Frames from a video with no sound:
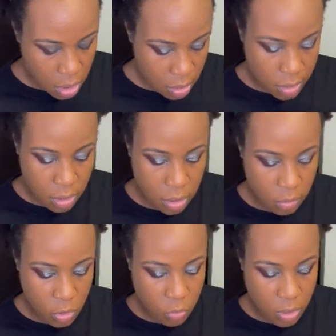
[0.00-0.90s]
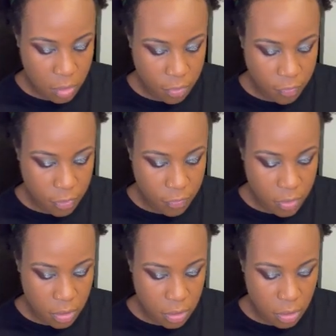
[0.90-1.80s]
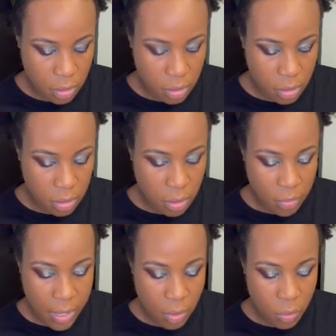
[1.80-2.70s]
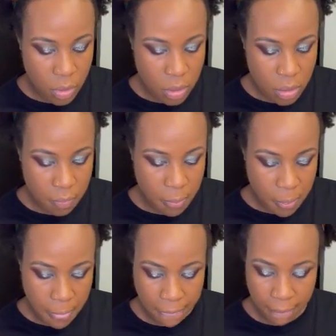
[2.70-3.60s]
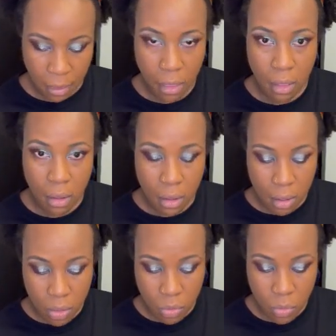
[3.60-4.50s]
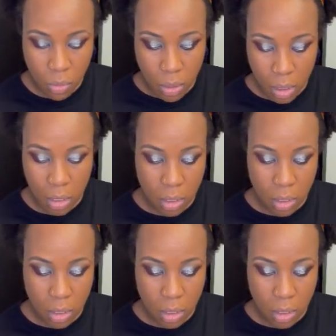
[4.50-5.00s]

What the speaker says: Let's see which one I prefer for this look. Either that one or